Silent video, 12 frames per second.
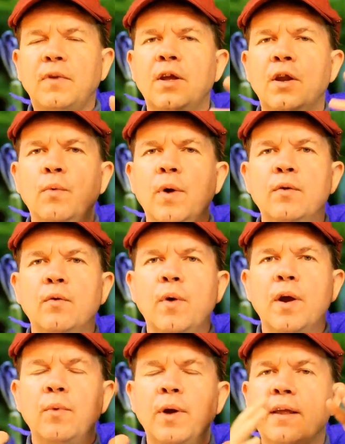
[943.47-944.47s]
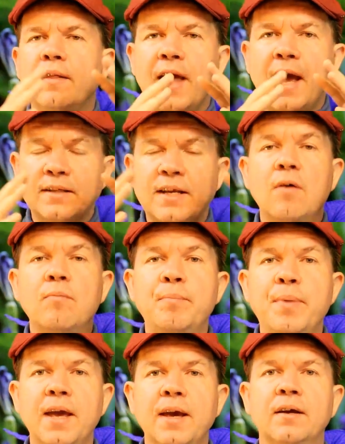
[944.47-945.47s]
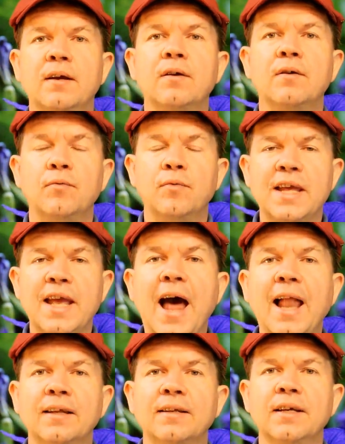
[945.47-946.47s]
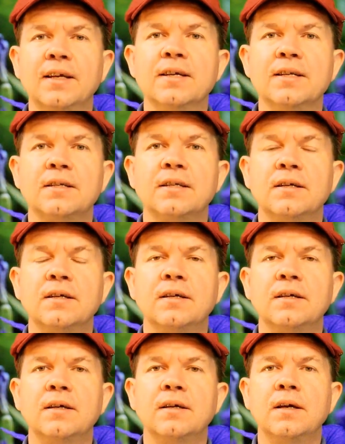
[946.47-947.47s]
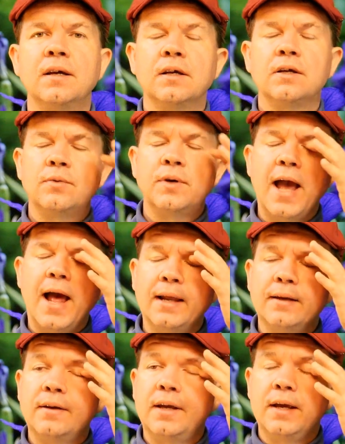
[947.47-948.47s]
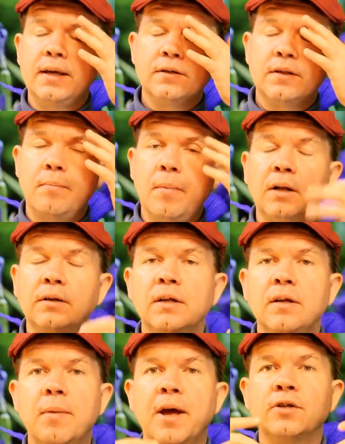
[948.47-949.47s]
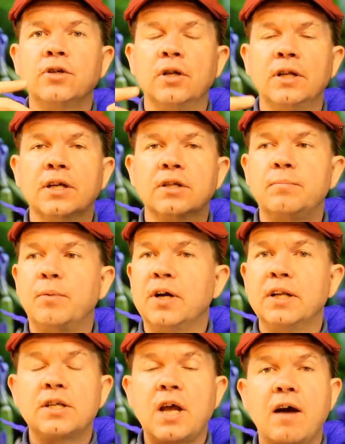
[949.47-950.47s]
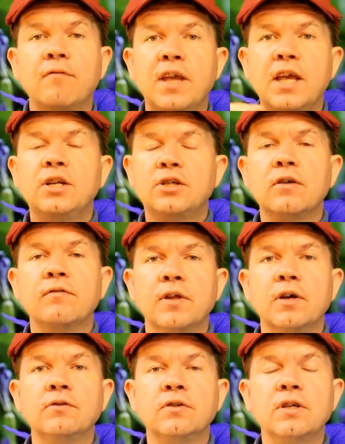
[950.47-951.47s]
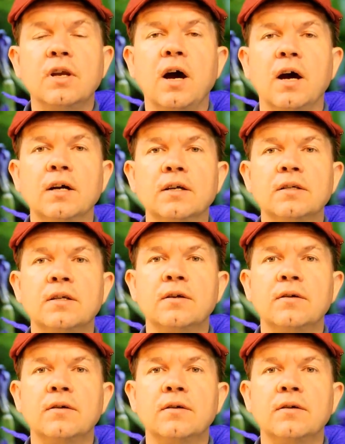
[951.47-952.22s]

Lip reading: that's how big reality is. Because reality is the multidimensional experience of each of those stars.